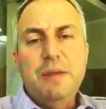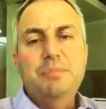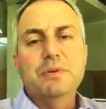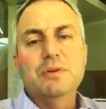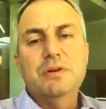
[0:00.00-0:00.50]

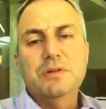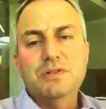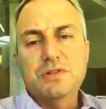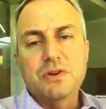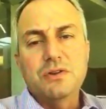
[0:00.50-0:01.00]
people are
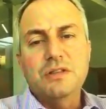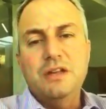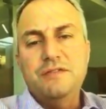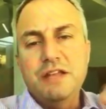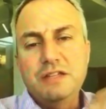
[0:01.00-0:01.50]
concerned
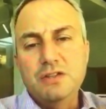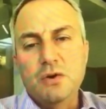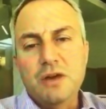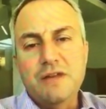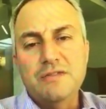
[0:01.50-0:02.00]
that if they
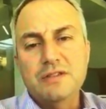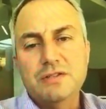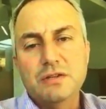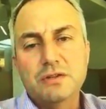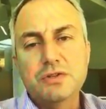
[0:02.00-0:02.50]
don't have this
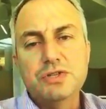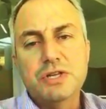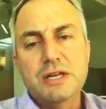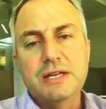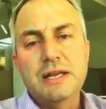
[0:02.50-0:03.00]

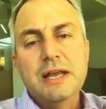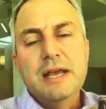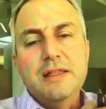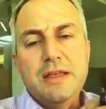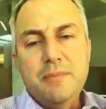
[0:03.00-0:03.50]
solution,
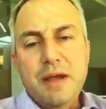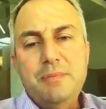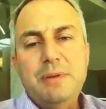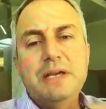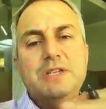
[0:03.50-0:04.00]
they
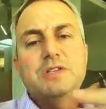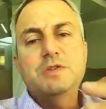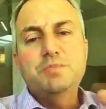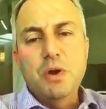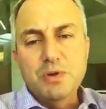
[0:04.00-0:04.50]
might be
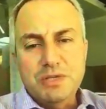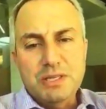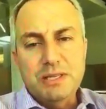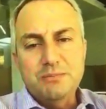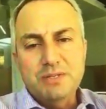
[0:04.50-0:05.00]

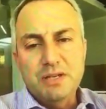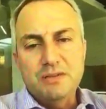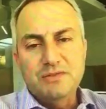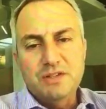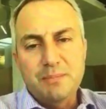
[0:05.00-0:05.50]
exposing
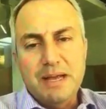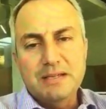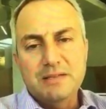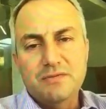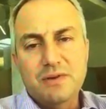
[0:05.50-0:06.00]
themselves to
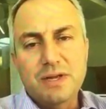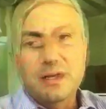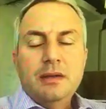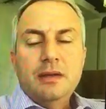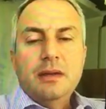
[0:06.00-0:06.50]
massive risk.
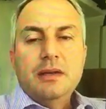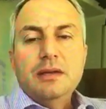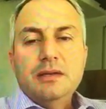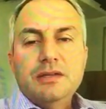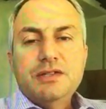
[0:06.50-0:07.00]

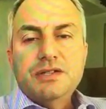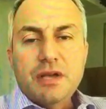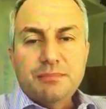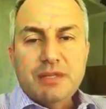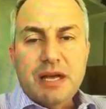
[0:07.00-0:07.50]

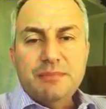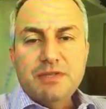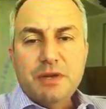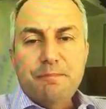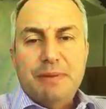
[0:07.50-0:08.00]

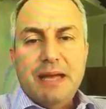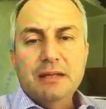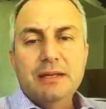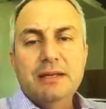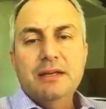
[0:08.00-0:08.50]
Sometimes
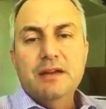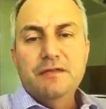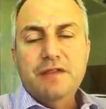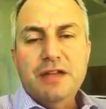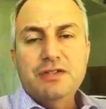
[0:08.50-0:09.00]
compelling
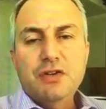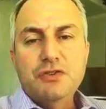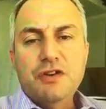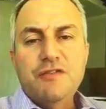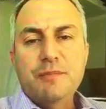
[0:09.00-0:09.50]
events are
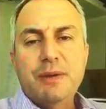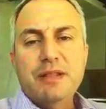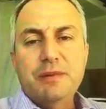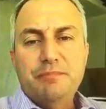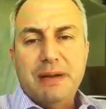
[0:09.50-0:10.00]
driven
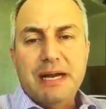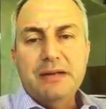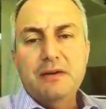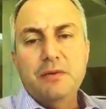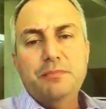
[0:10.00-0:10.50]
by the
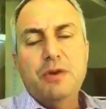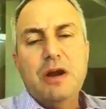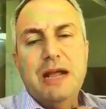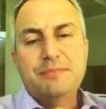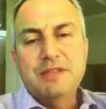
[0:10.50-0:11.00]
buyer.
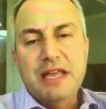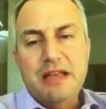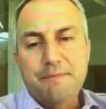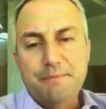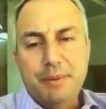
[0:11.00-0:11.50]
Perhaps they
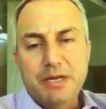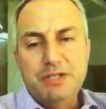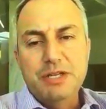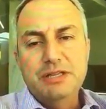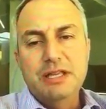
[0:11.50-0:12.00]
have
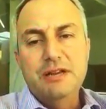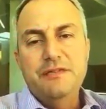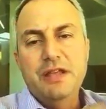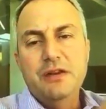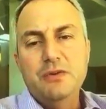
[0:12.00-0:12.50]
budget that
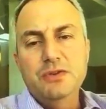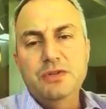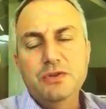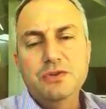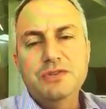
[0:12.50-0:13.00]
if they don't
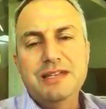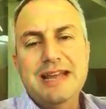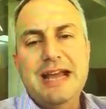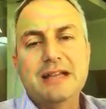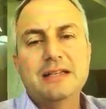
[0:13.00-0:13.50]
use
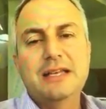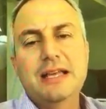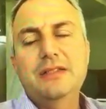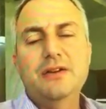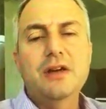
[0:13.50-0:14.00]
and
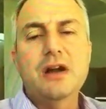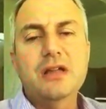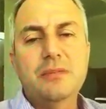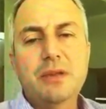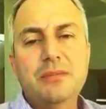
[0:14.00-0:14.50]
allocate, they're not
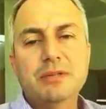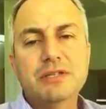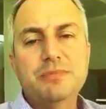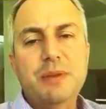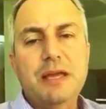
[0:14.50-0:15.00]
going to be able
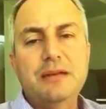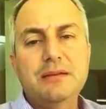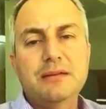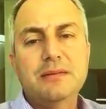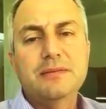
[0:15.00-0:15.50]
to spend.